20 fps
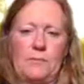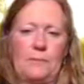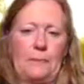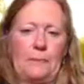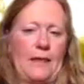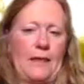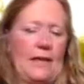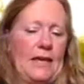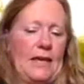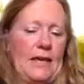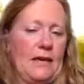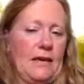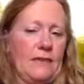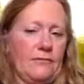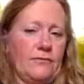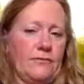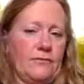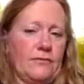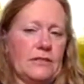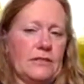And
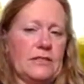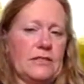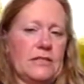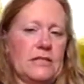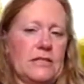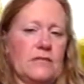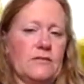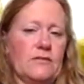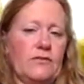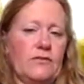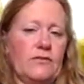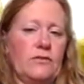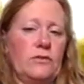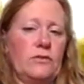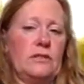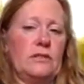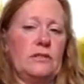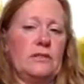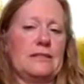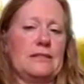if the tested
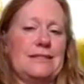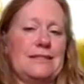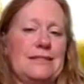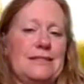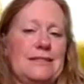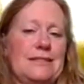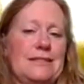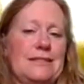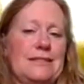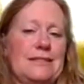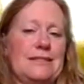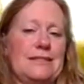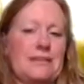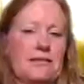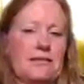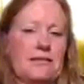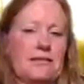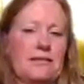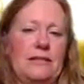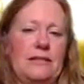food does
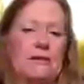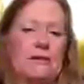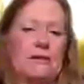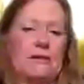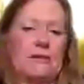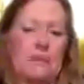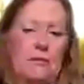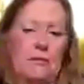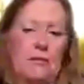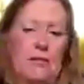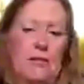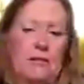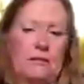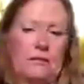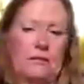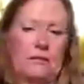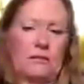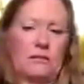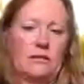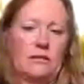exceed the
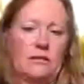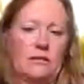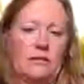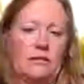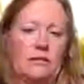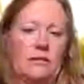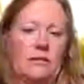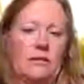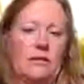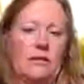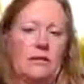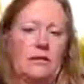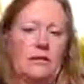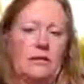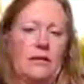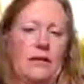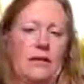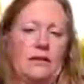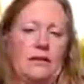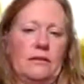limits,
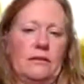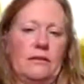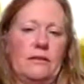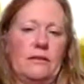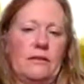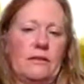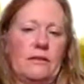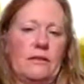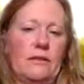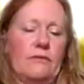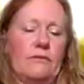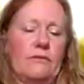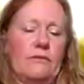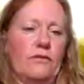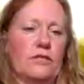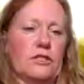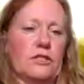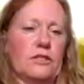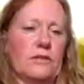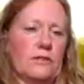then
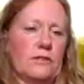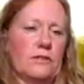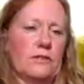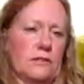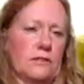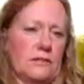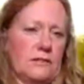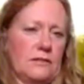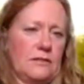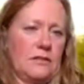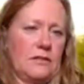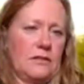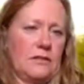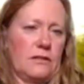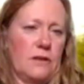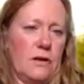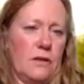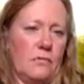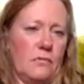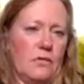enforce these, you see
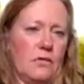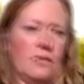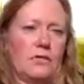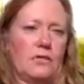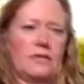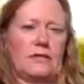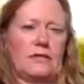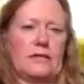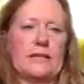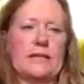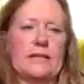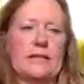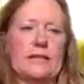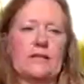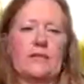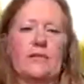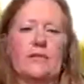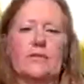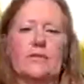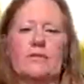on the bullets on the slide that
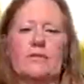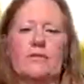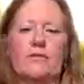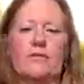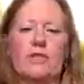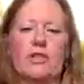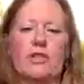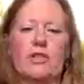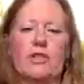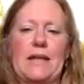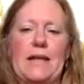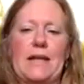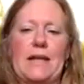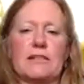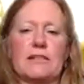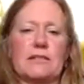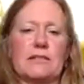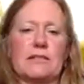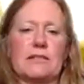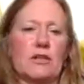those are the enforcement
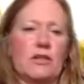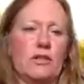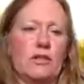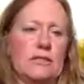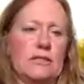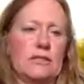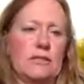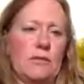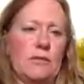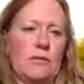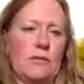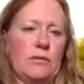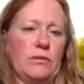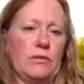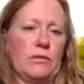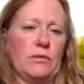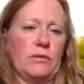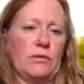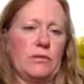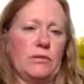actions that could take
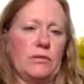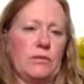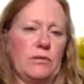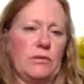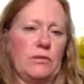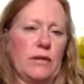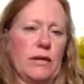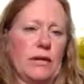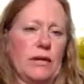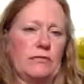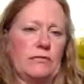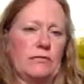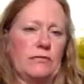place, right?